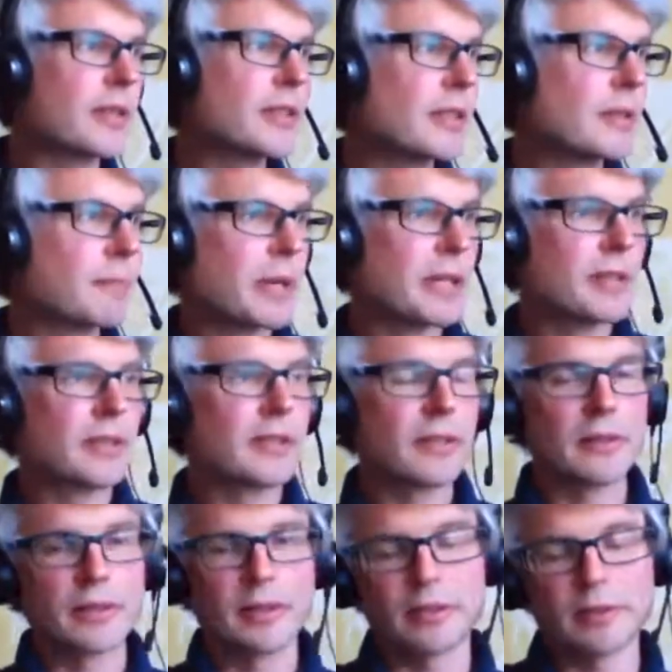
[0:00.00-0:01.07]
This
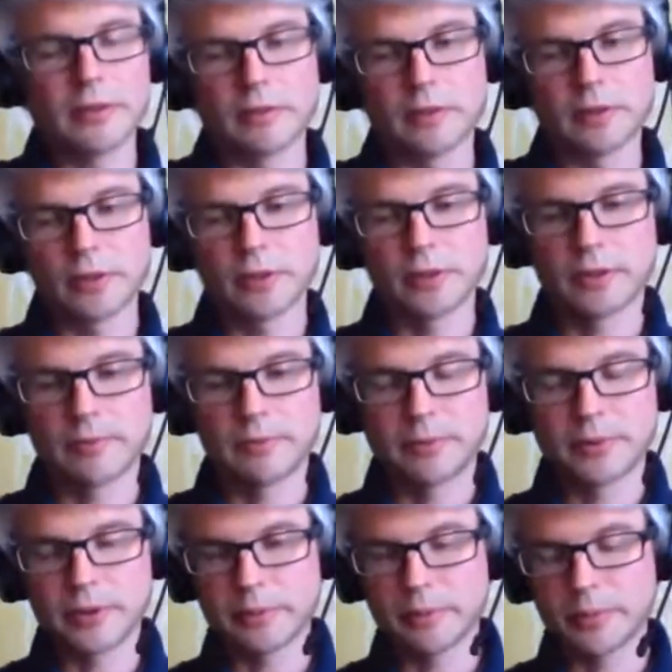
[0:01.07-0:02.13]
is kind of like our
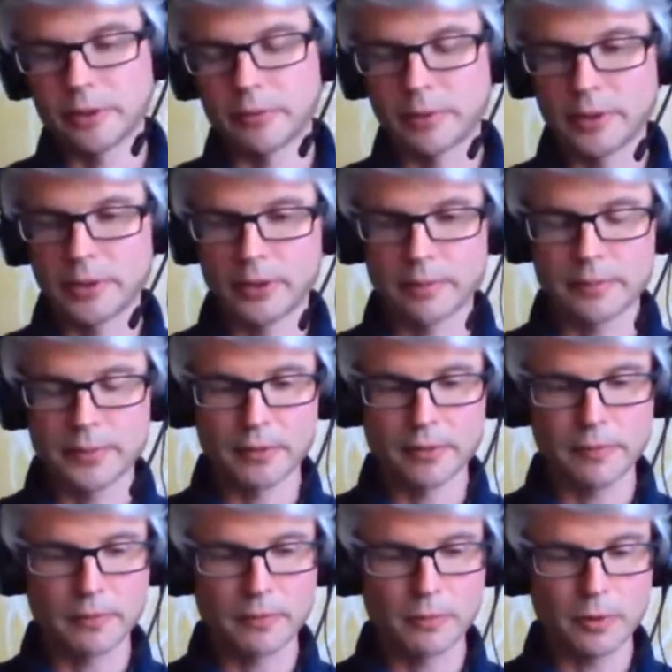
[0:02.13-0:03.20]
bread and butter, really. So
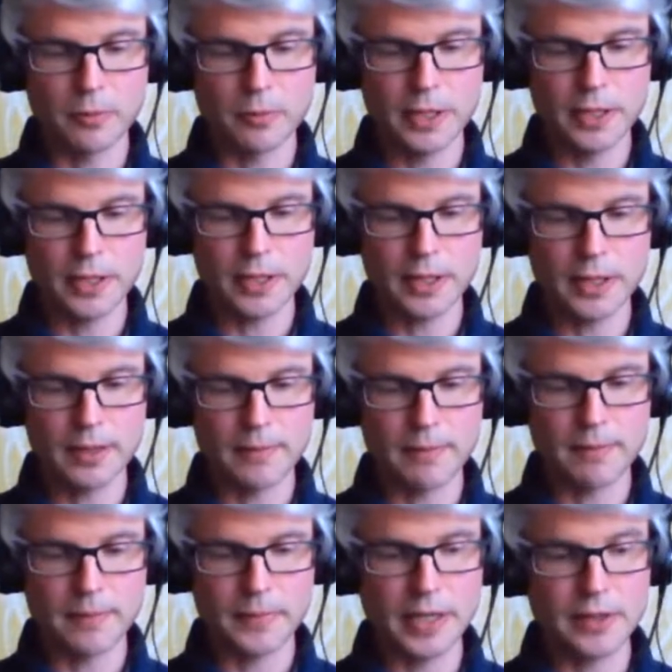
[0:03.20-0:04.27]
what we
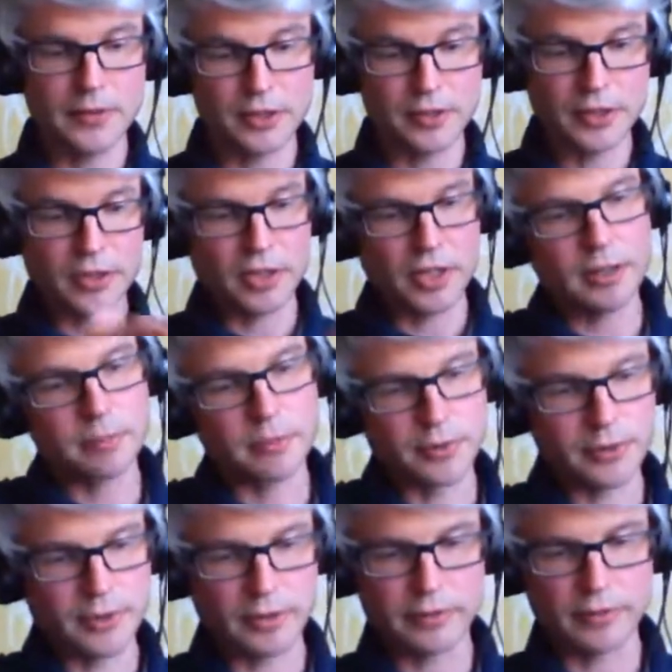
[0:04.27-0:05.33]
in the
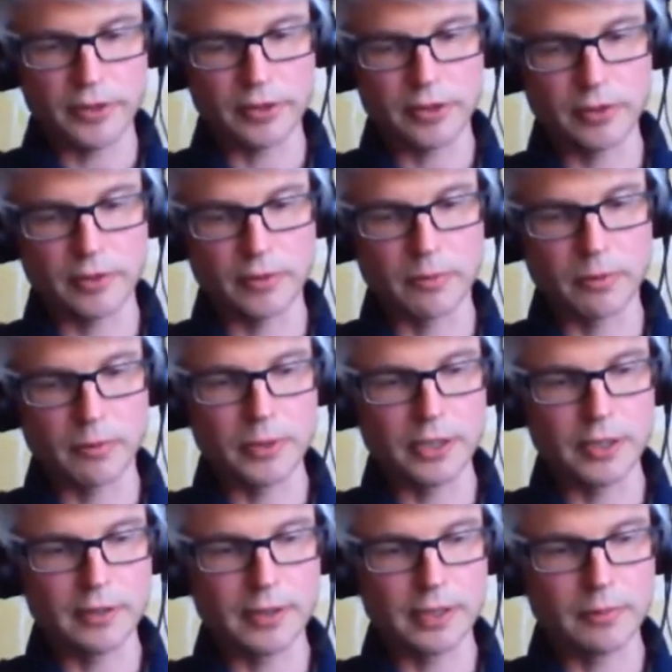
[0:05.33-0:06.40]
SharePoint stuff I showed, what
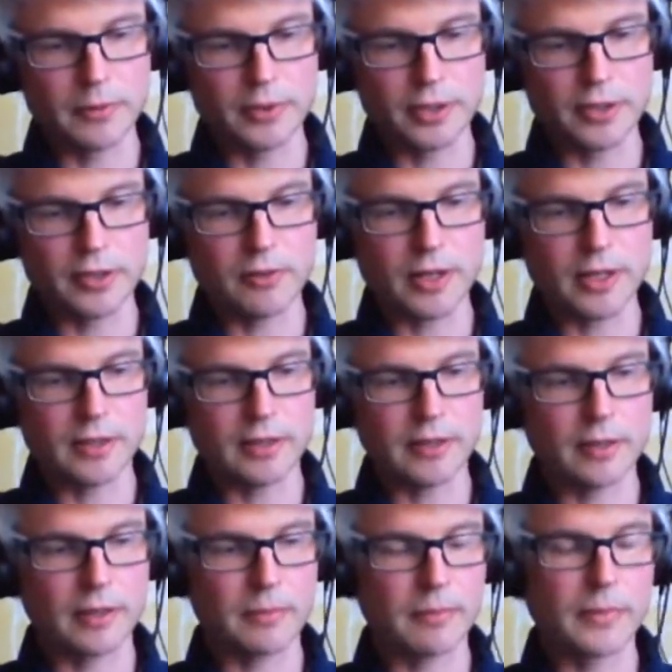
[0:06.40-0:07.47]
we did was extract
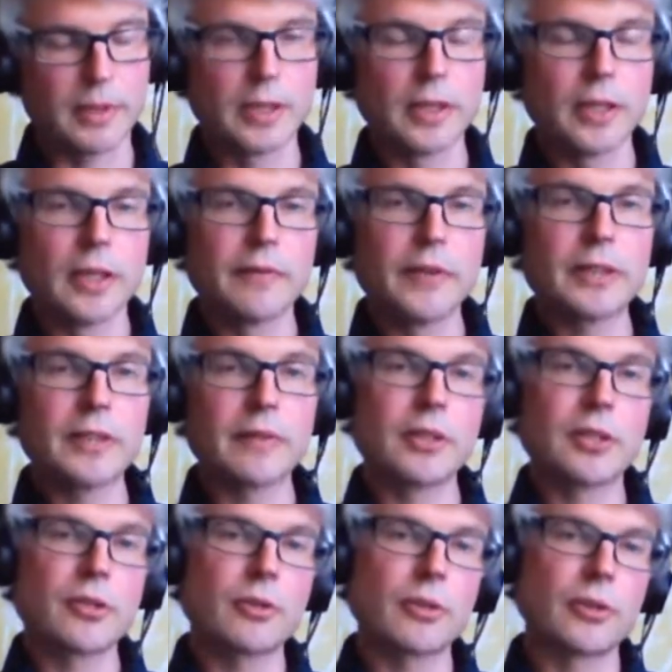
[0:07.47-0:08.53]
effectively
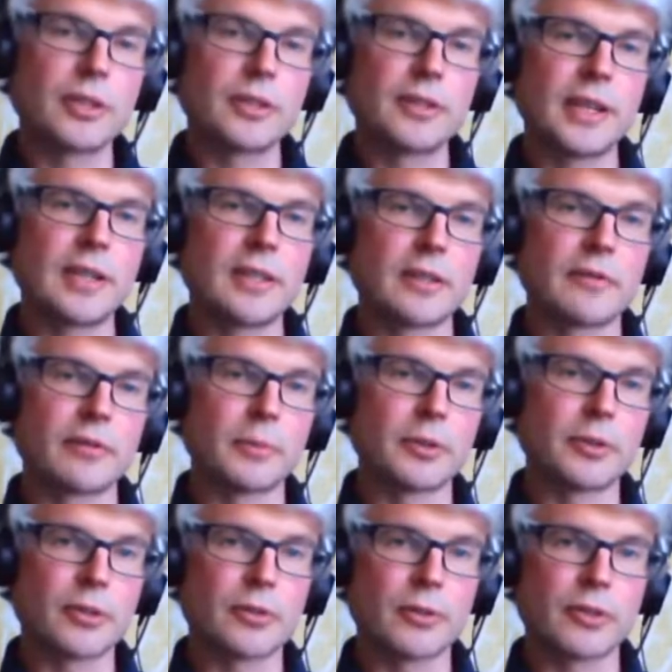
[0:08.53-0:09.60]
structured data from
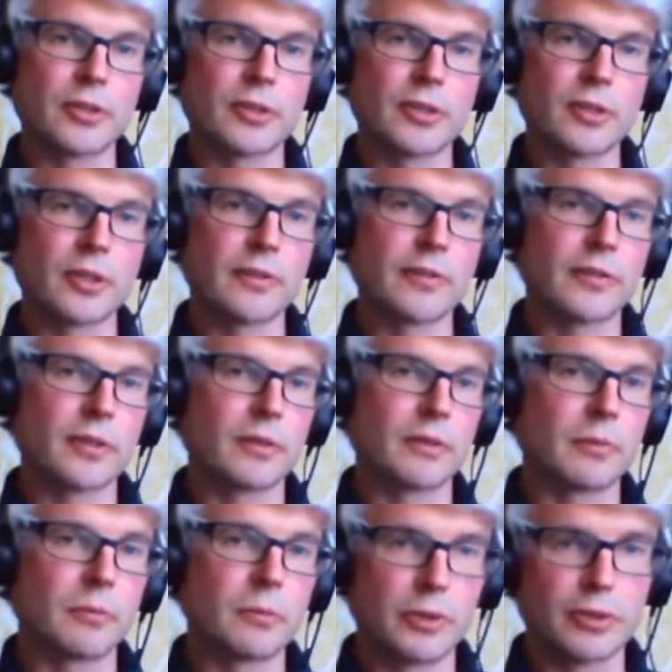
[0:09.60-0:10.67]
unstructured stuff, so
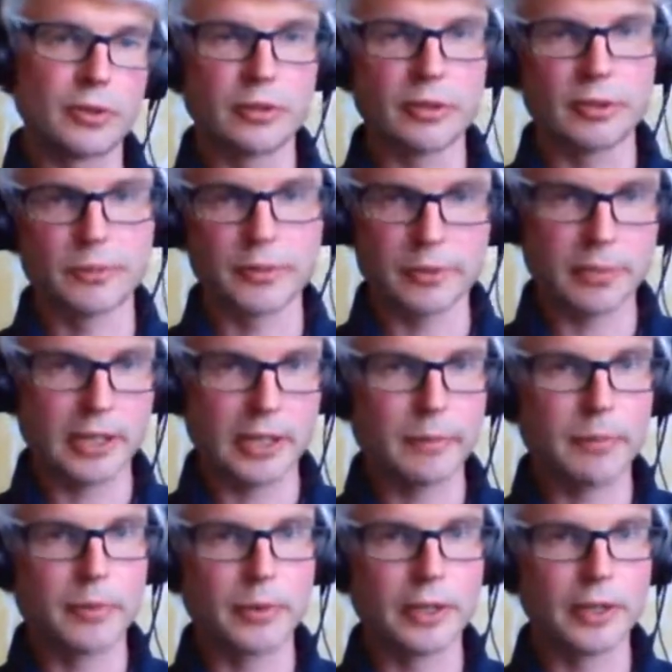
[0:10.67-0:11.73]
like Word documents,
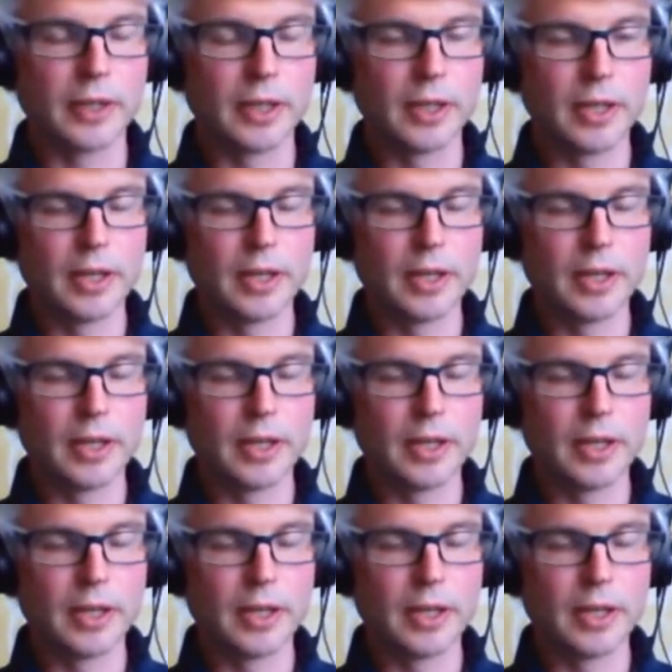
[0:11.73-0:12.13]
PowerPoint.